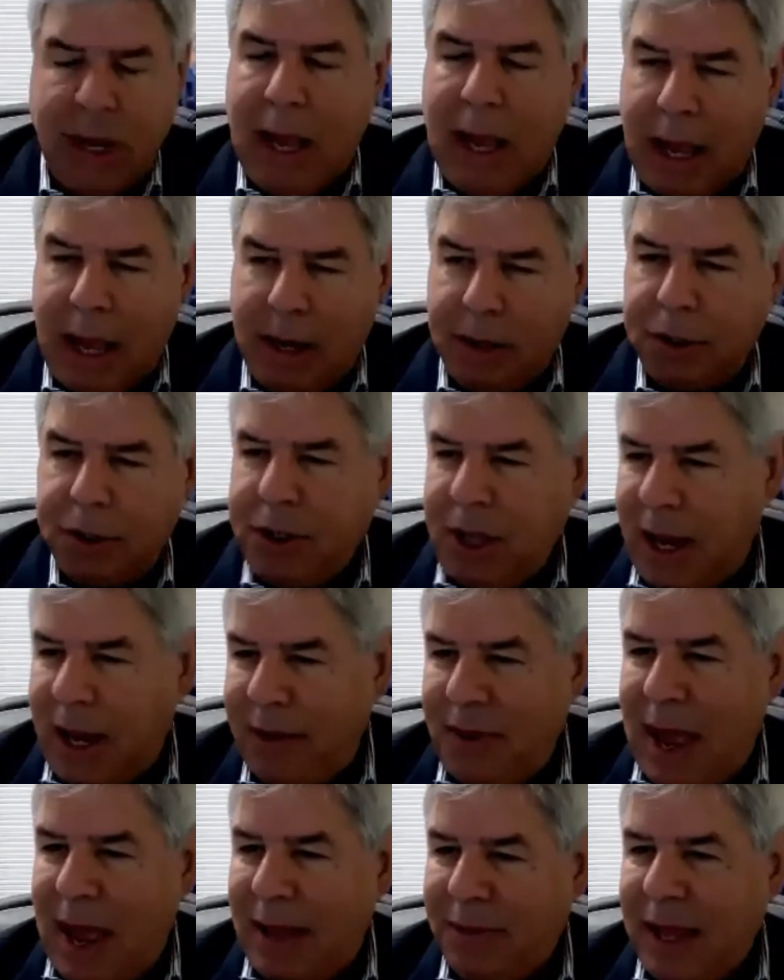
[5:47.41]
I
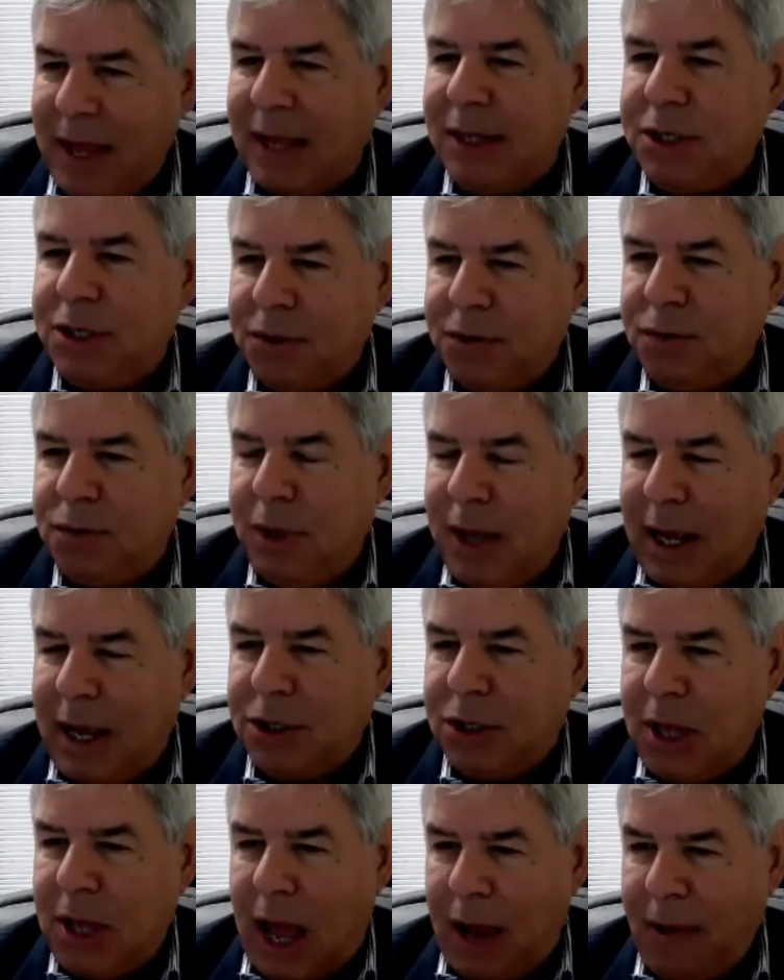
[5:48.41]
understand that. That's,
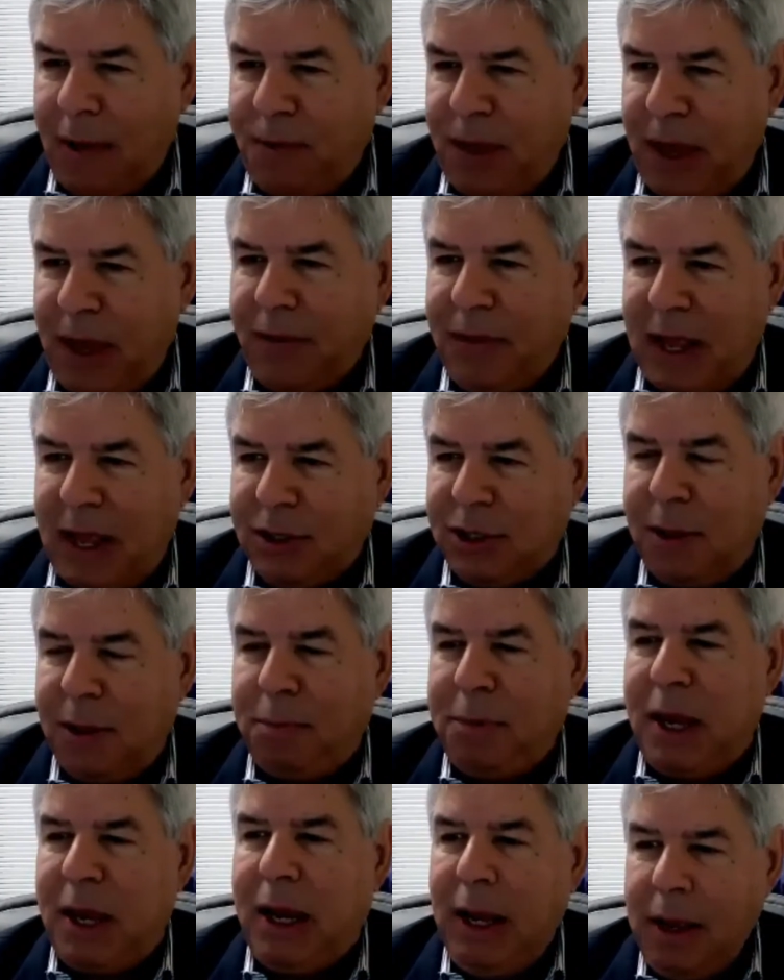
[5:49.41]
that's, I think that's
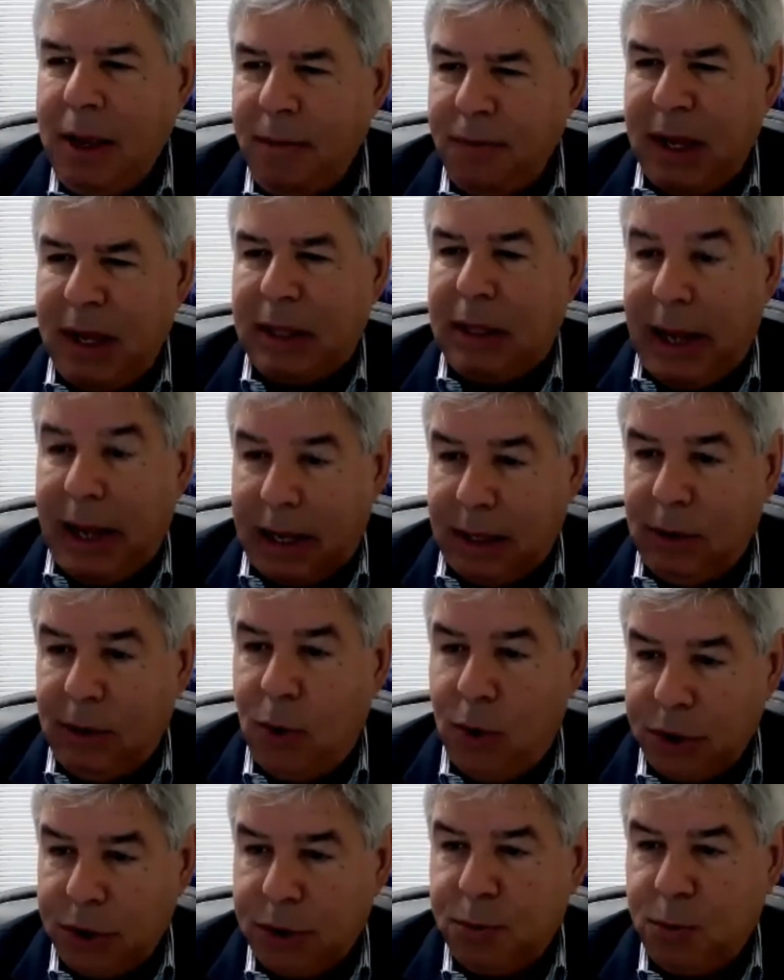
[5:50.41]
something that
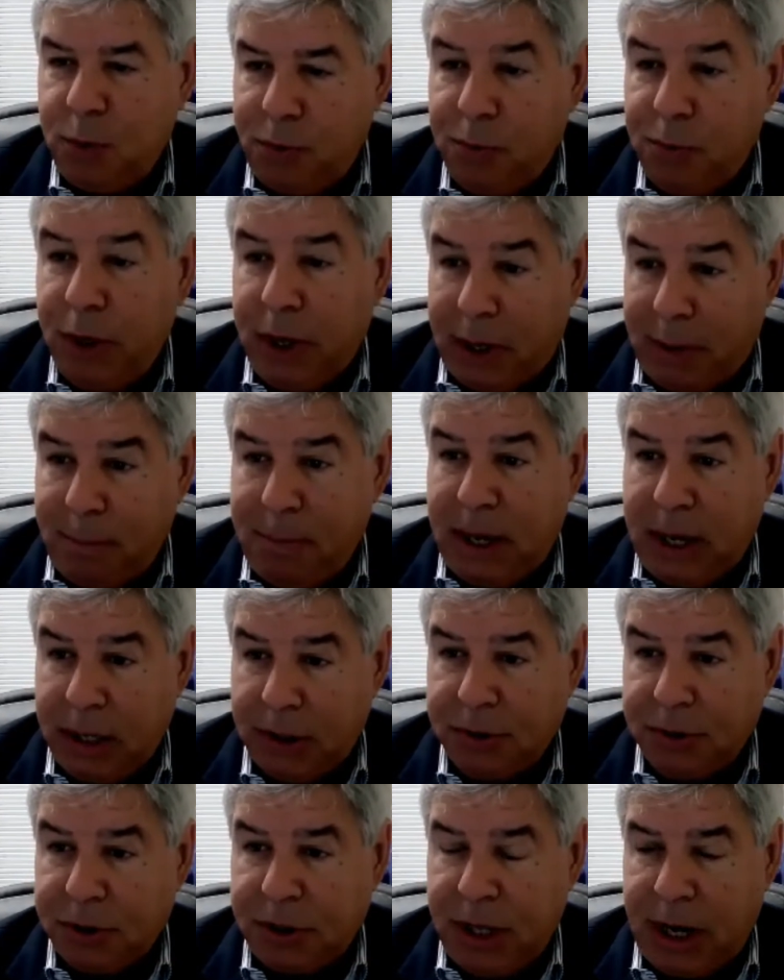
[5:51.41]
landlords would really be
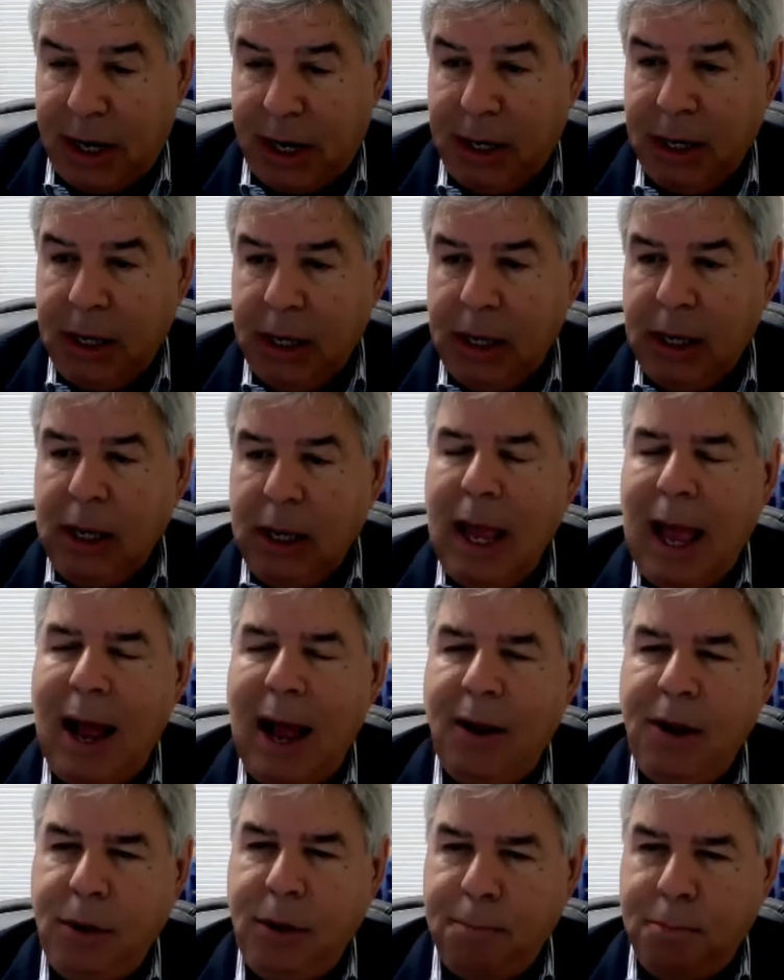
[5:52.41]
interested in.
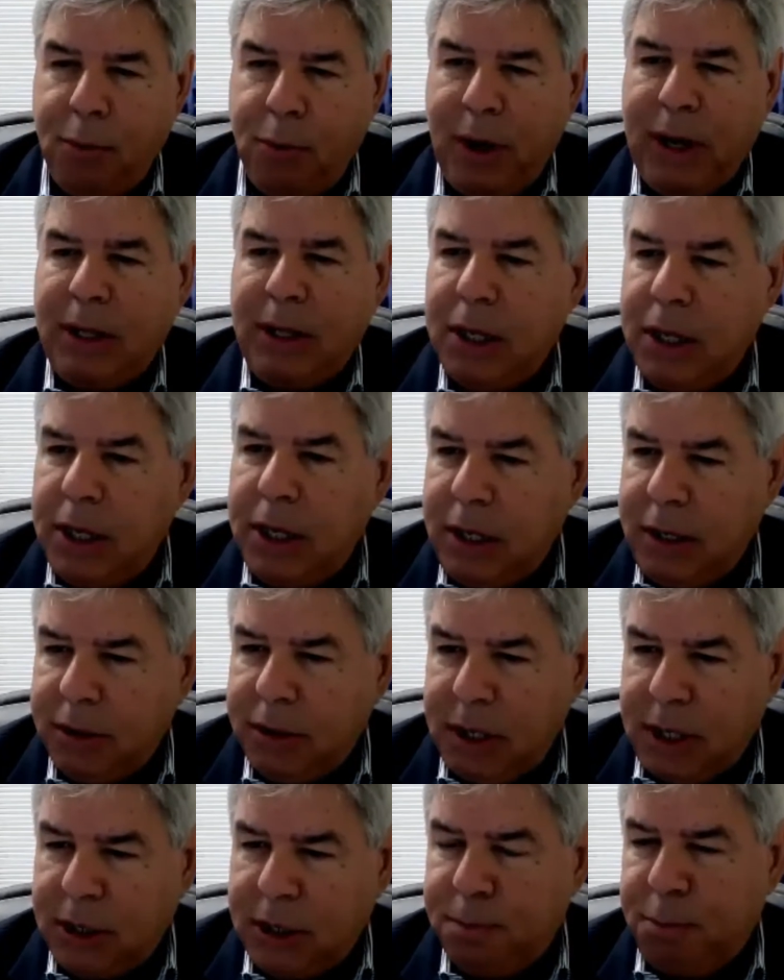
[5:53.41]
How do you yes. bring the,
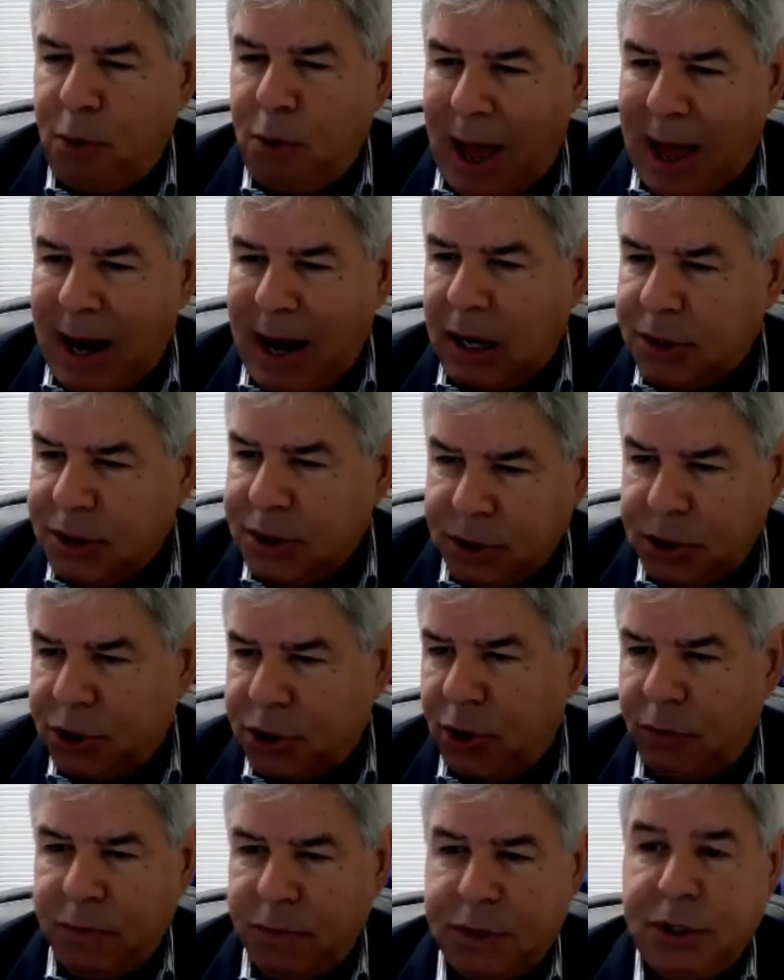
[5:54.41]
these products and
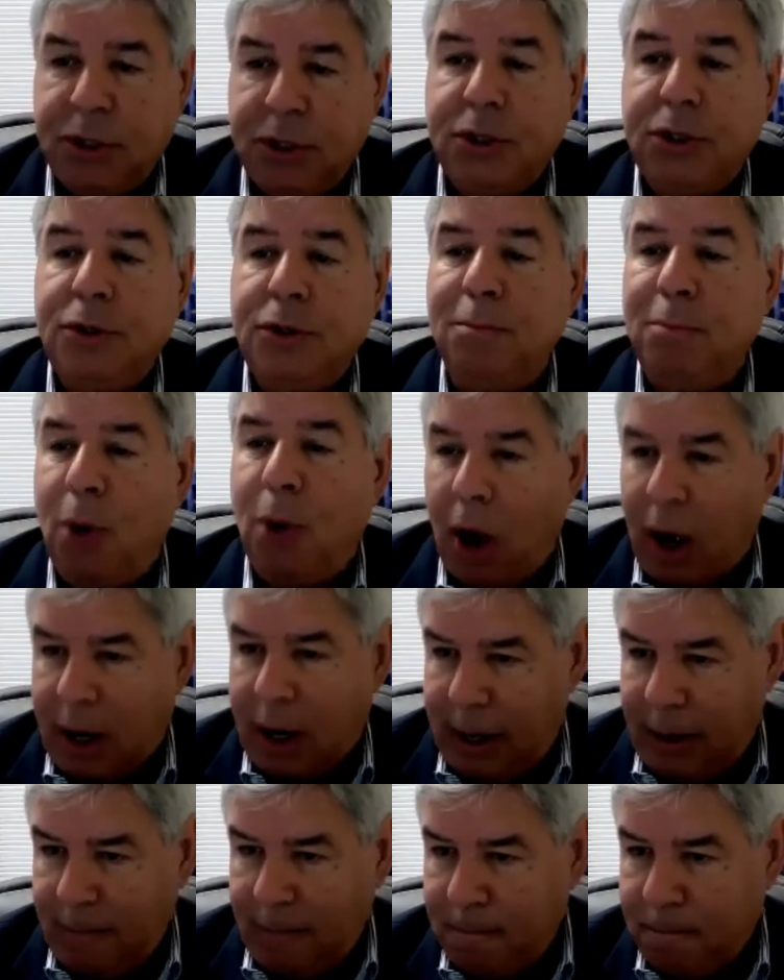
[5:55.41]
services to
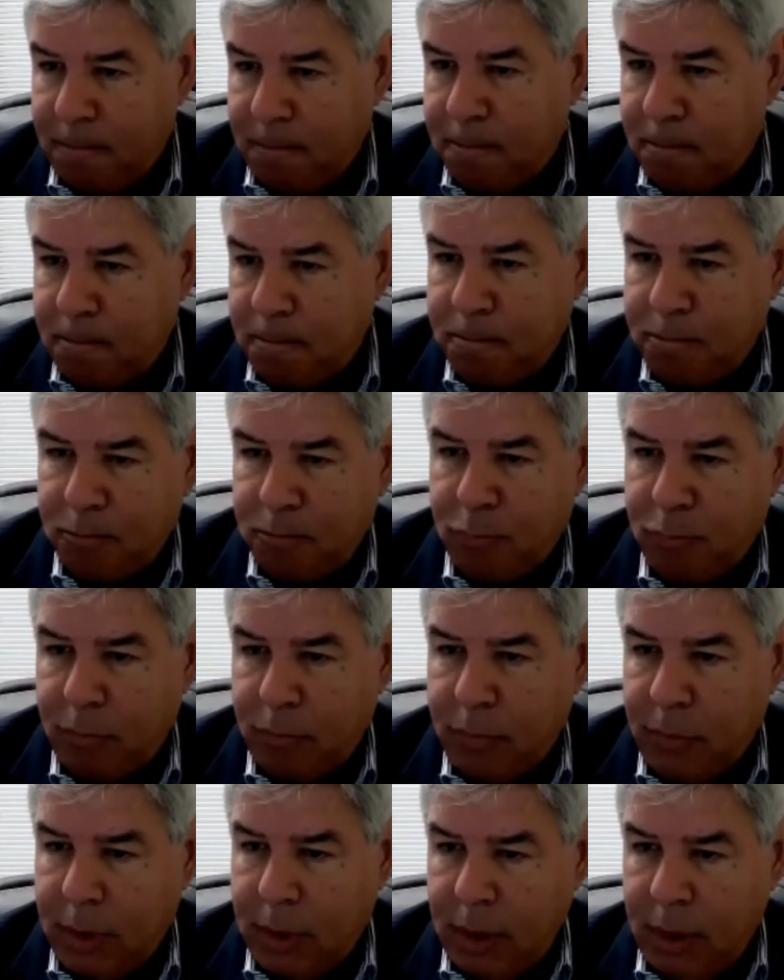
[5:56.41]
market?
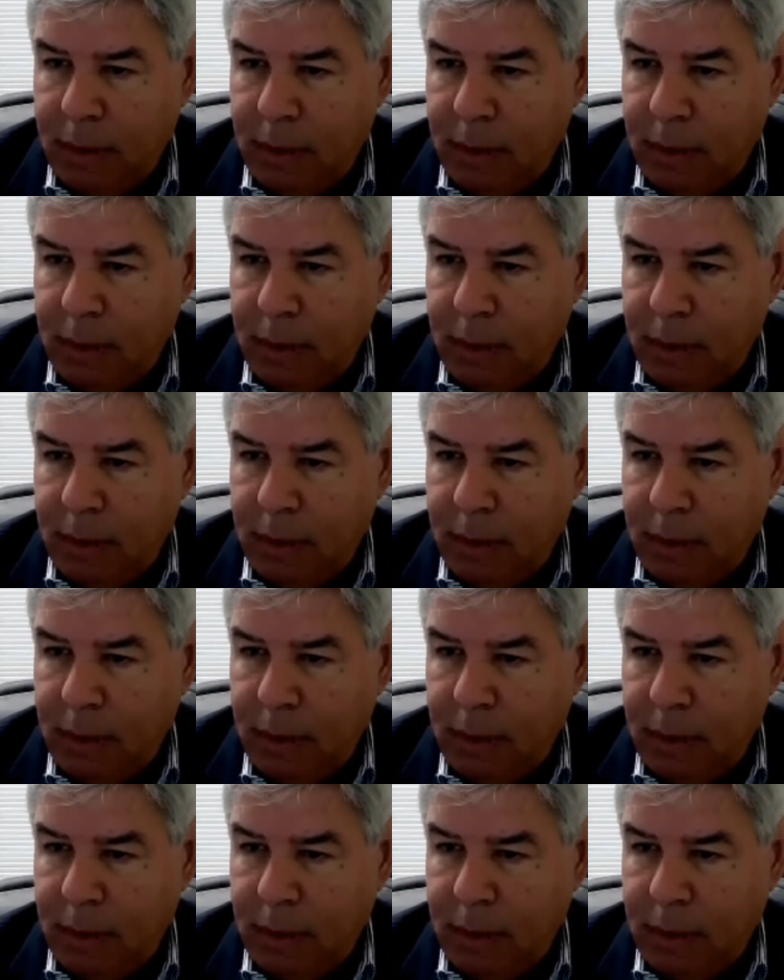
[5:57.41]
Yeah.